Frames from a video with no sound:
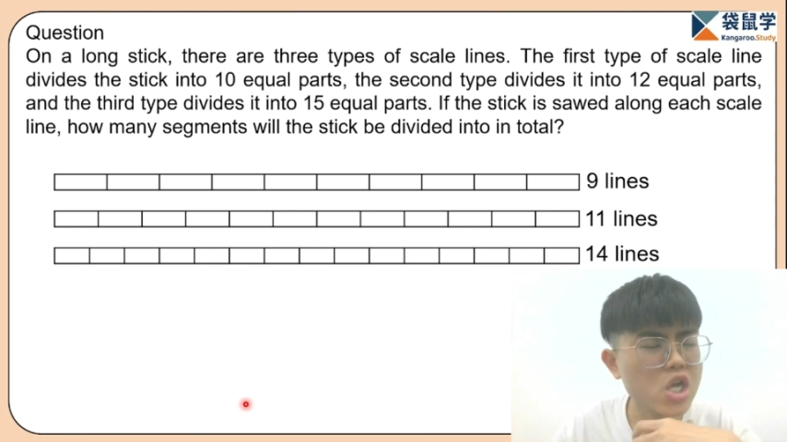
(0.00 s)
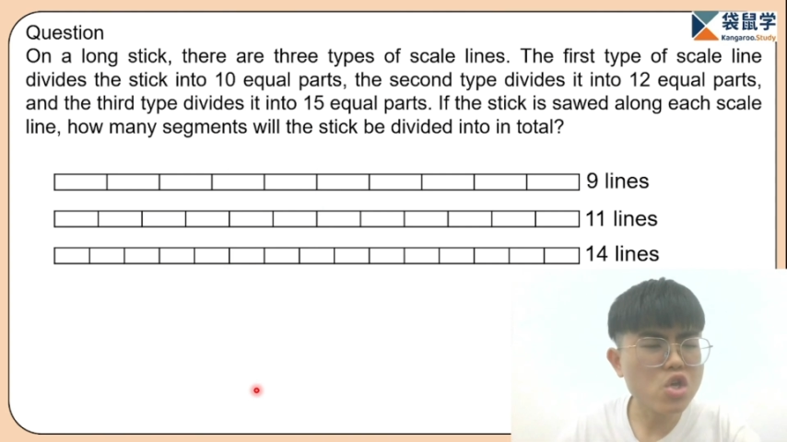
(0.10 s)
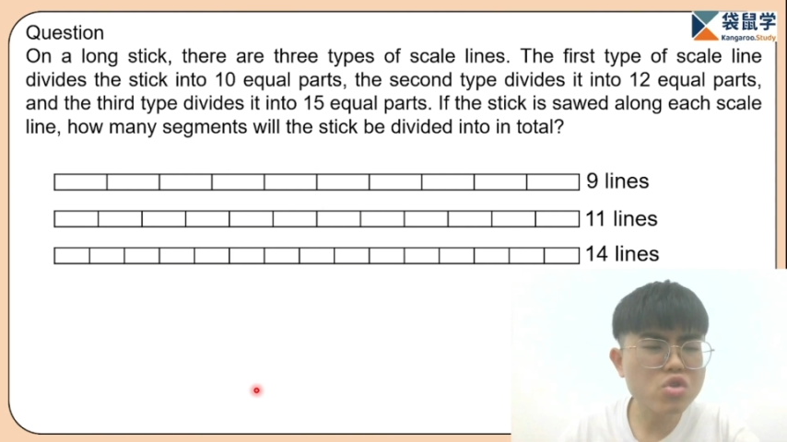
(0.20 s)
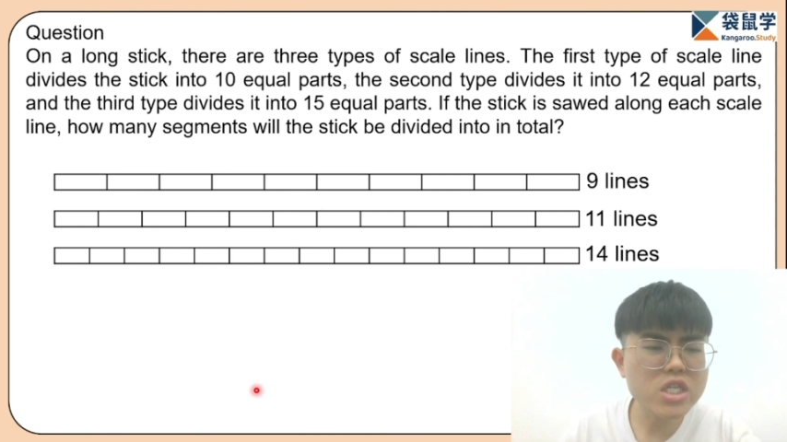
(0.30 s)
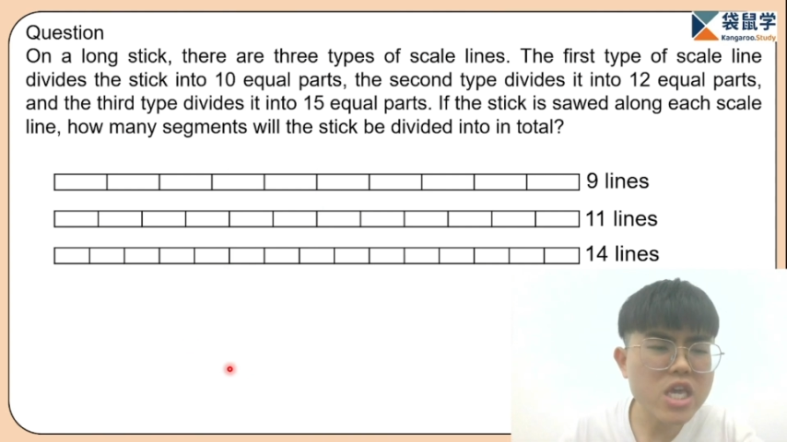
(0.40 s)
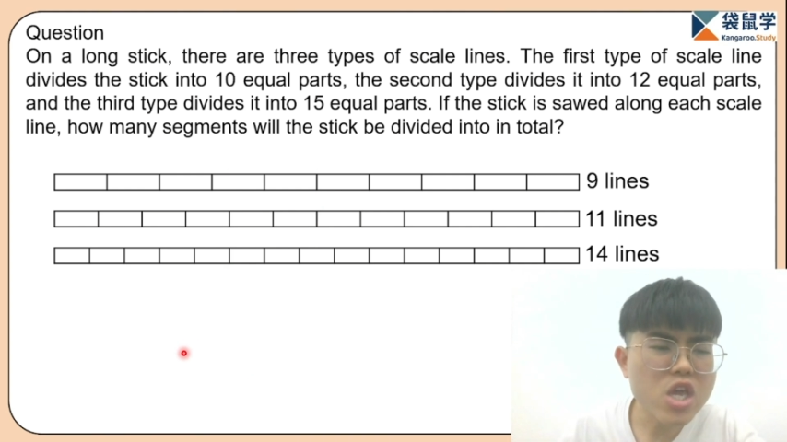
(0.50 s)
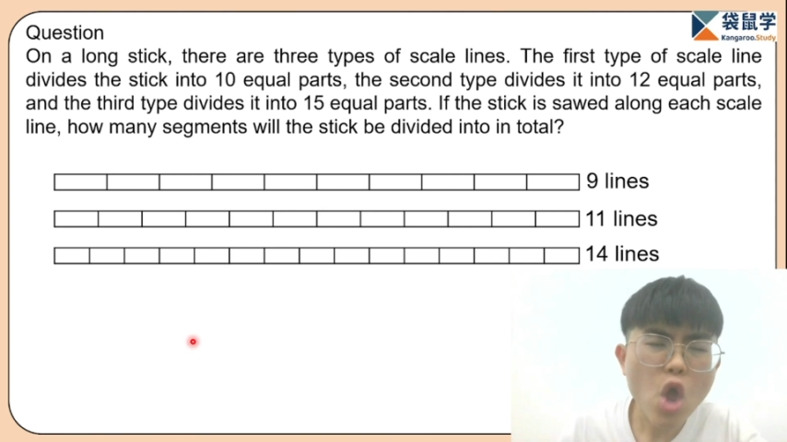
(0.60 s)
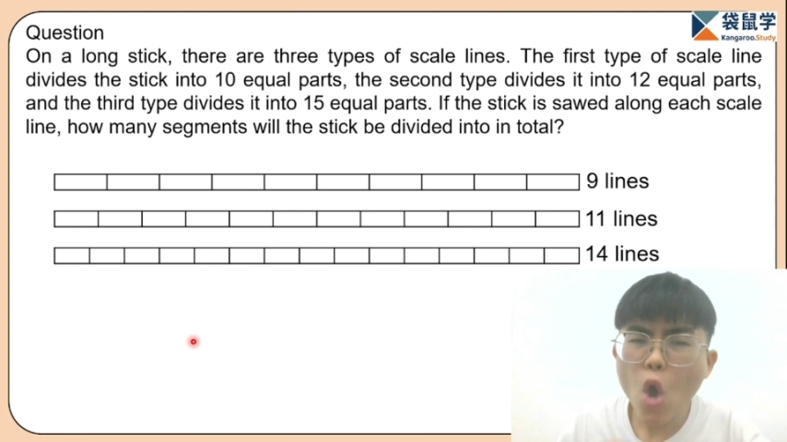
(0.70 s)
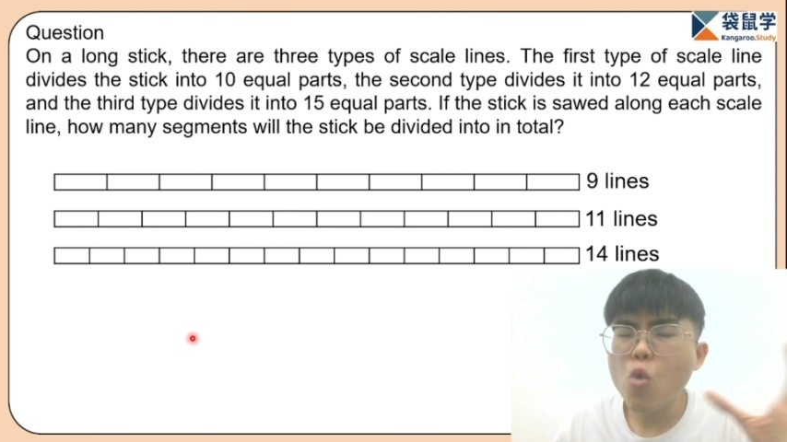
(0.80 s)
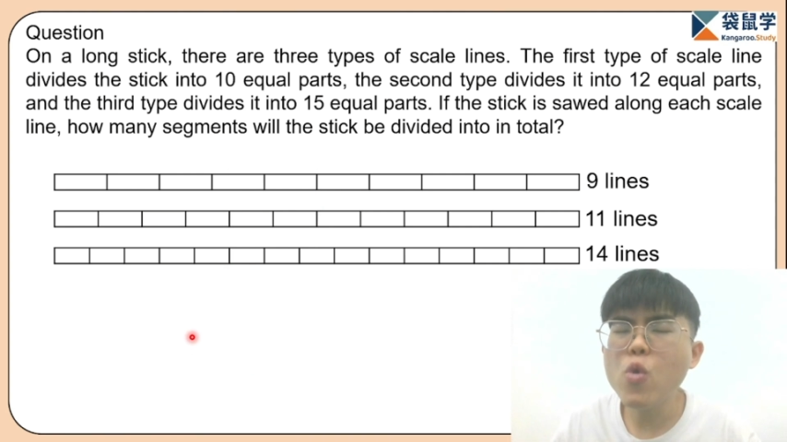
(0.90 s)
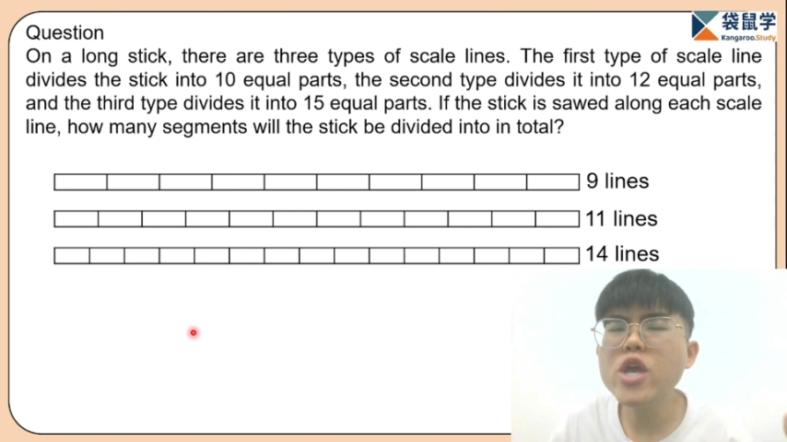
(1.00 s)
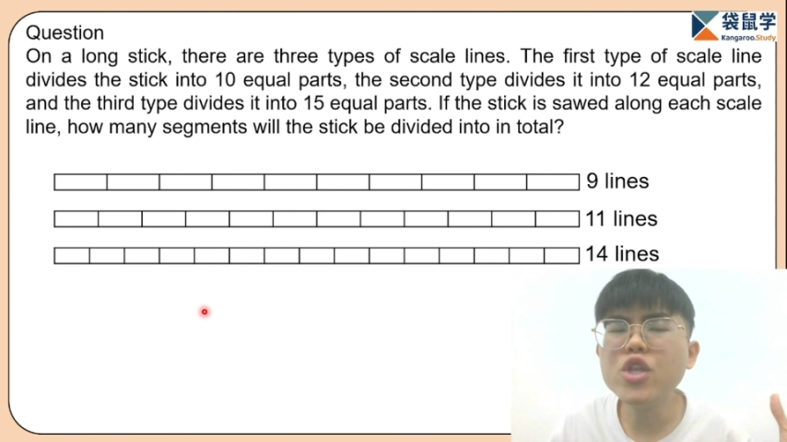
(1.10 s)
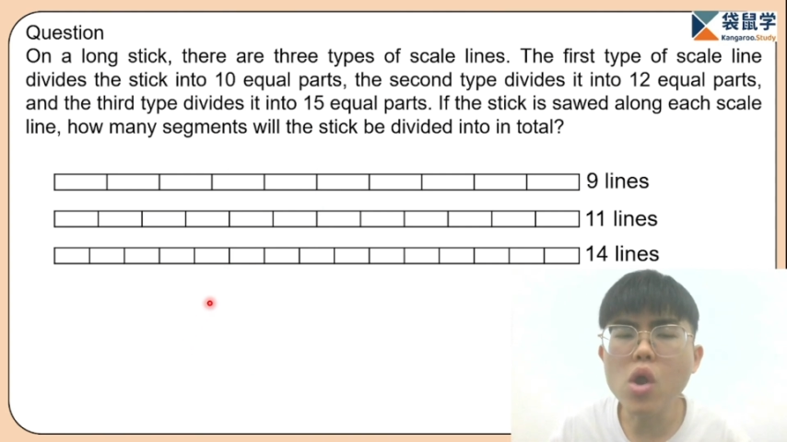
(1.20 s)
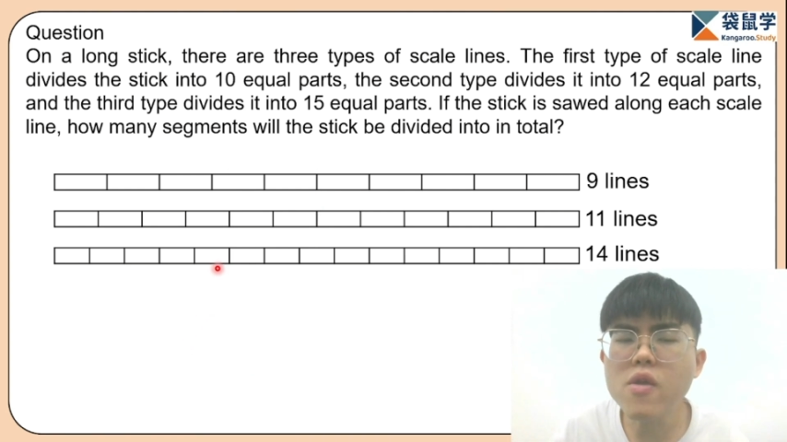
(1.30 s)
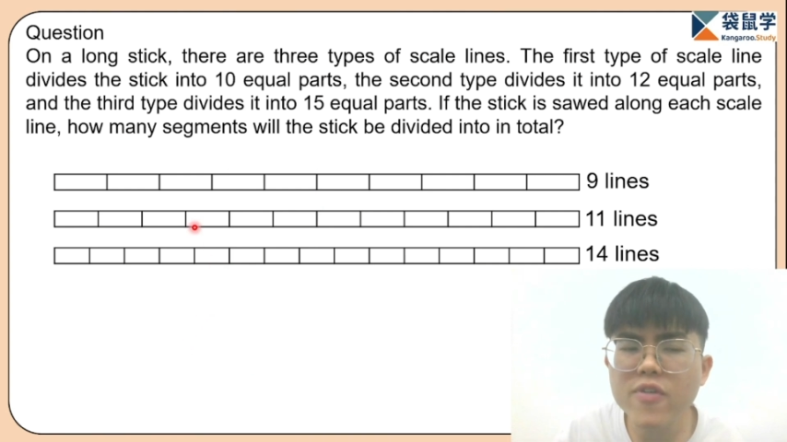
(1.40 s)
You see, we
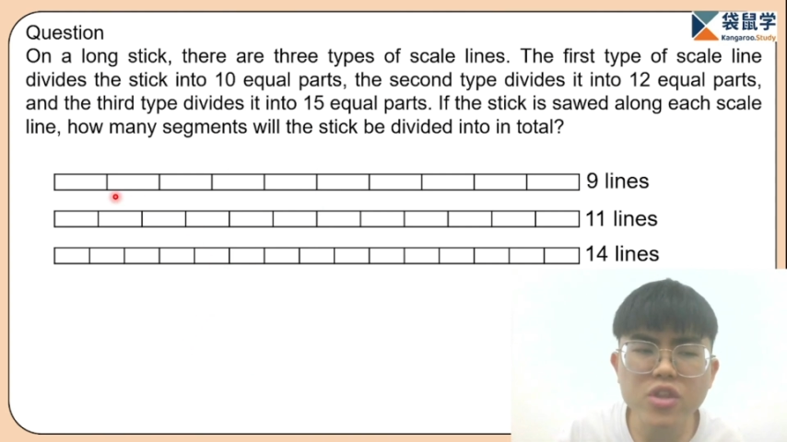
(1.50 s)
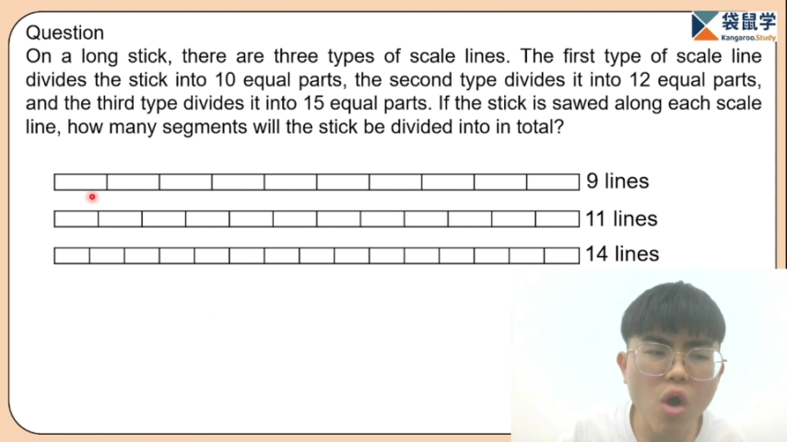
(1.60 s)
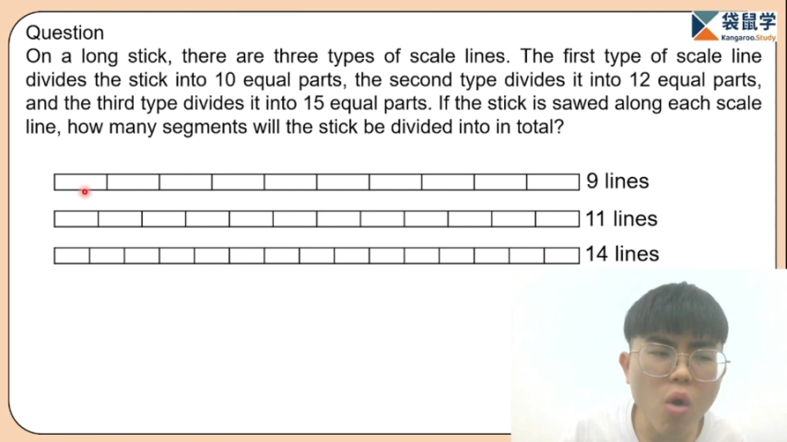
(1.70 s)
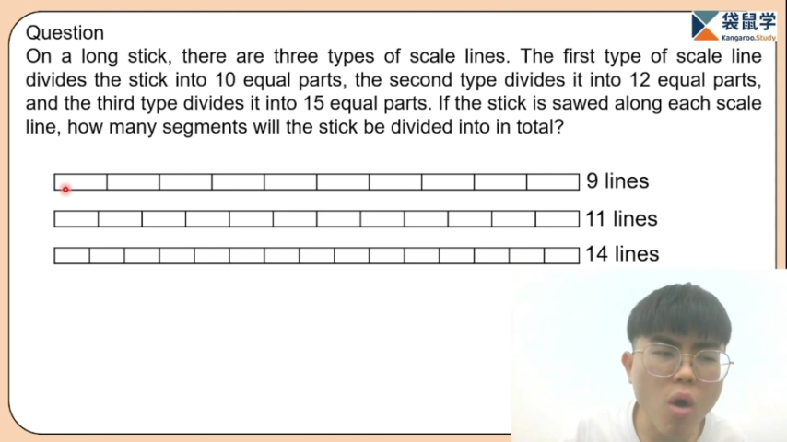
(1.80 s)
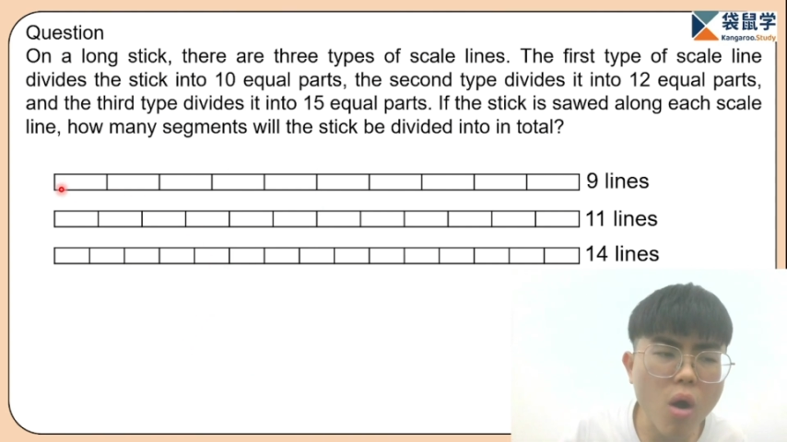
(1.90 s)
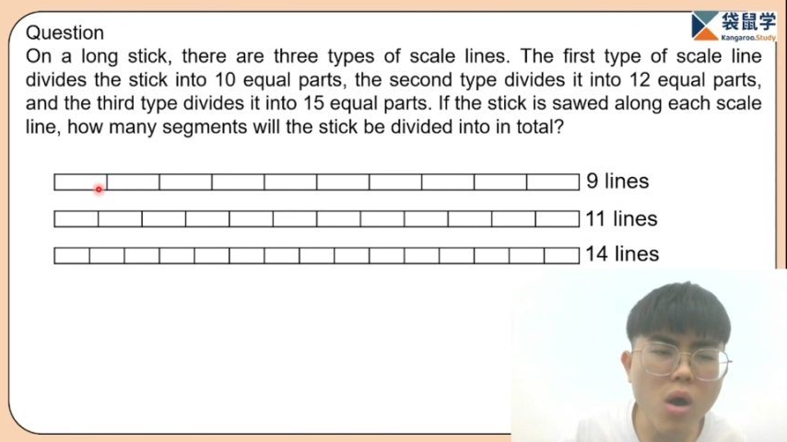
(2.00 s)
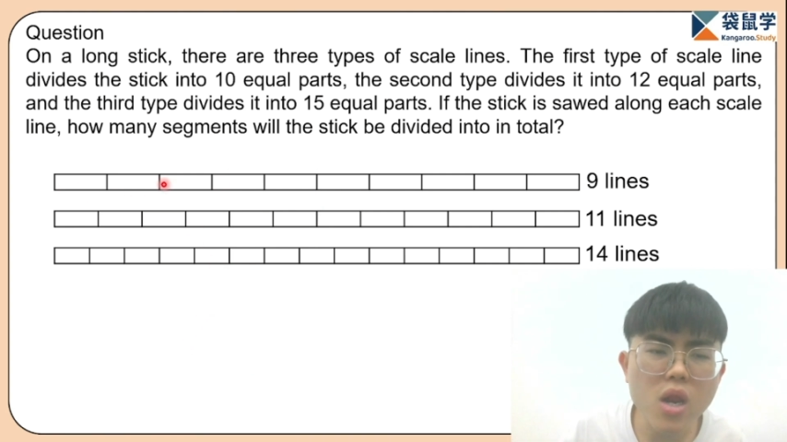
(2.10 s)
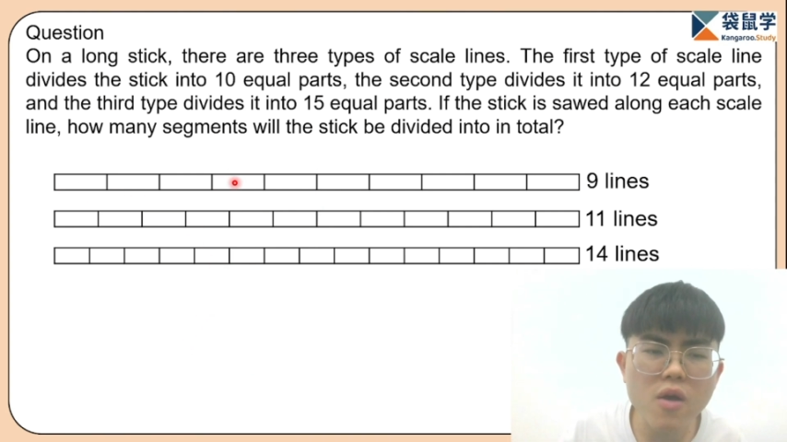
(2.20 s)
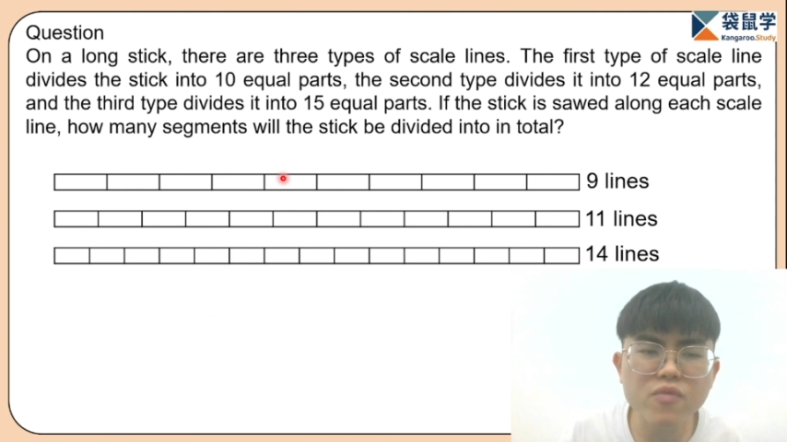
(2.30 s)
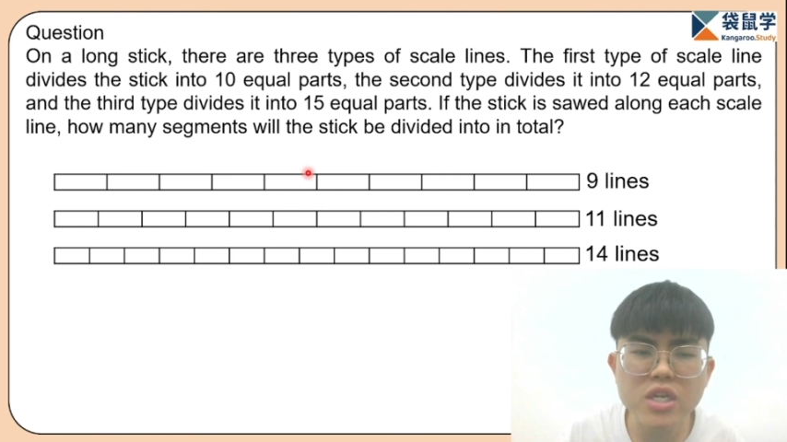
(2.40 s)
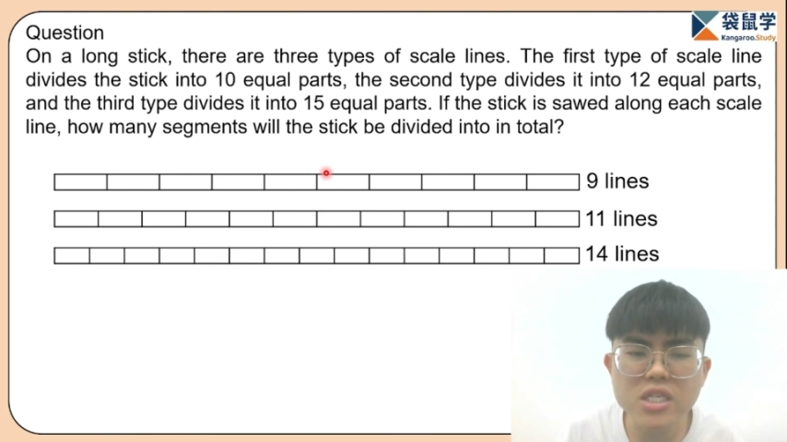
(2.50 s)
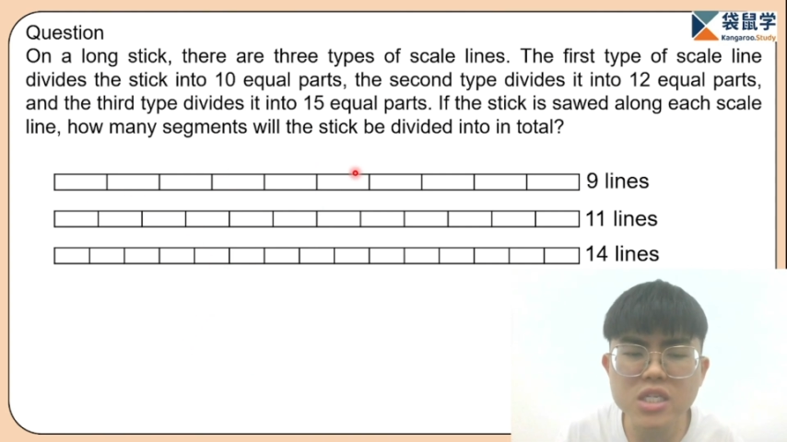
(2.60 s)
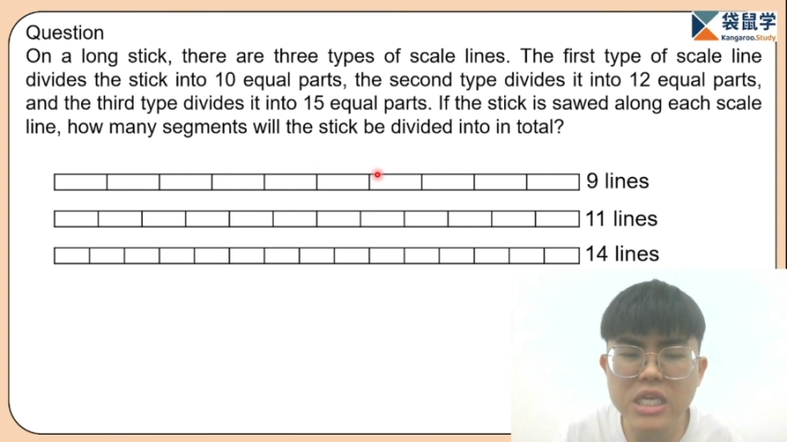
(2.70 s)
don't even know all of these